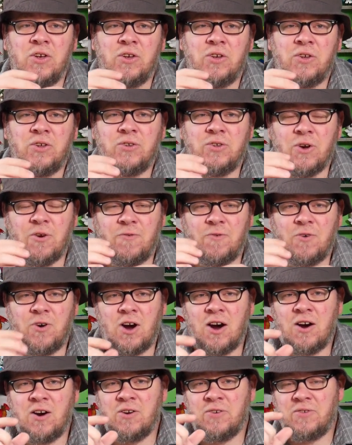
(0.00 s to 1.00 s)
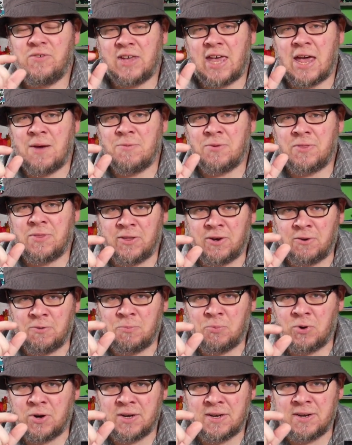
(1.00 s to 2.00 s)
So for ours, it came with little
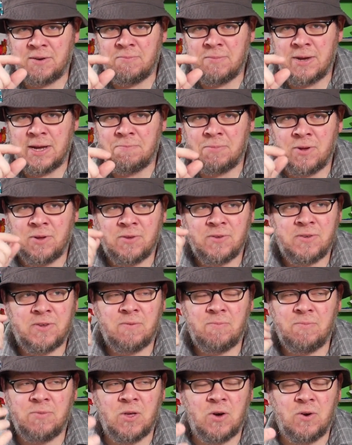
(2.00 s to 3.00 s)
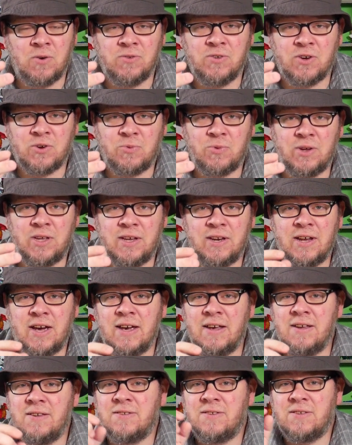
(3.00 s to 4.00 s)
printed meeples. Those look really
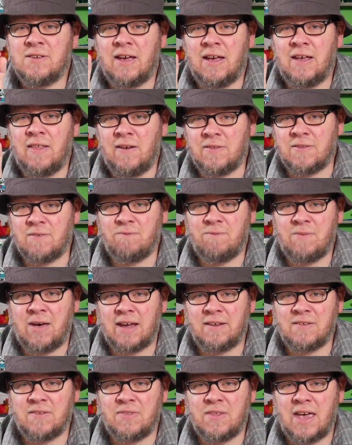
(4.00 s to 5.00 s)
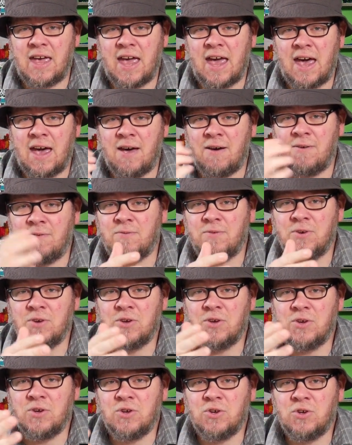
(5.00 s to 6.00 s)
nice. I like the fact that they have
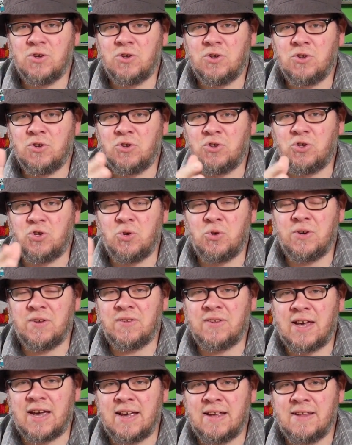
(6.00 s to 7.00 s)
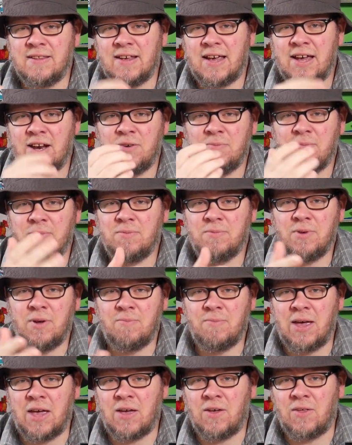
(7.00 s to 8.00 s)
two designs on them, a
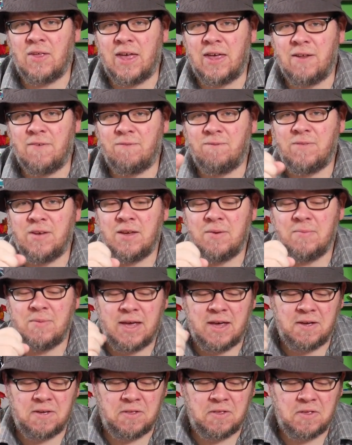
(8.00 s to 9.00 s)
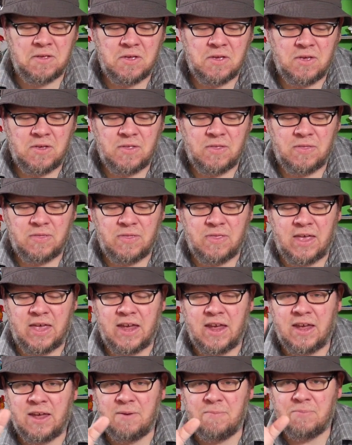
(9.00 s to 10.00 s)
male and a female.
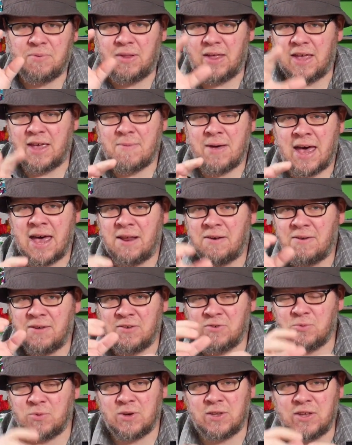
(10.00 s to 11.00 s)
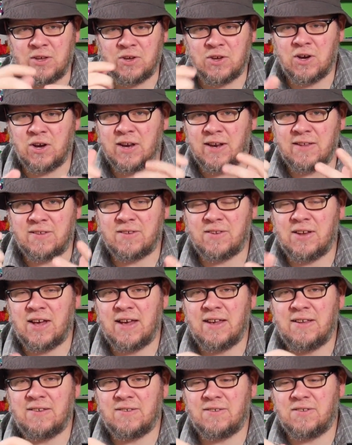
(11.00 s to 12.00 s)
The playmat is really good. It's
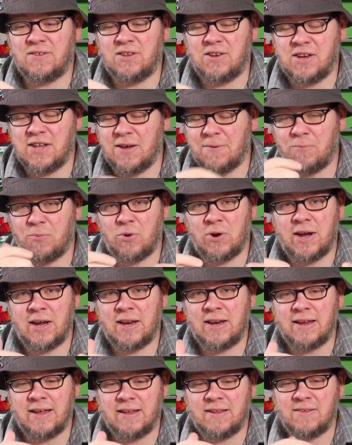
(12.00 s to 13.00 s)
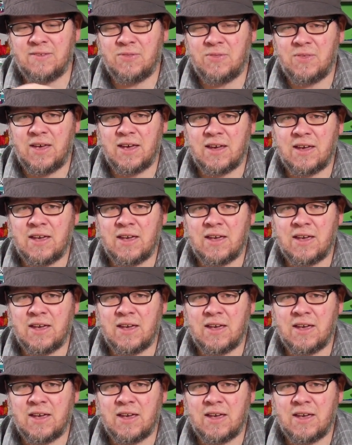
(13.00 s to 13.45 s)
nice. The neoprene, it's thick.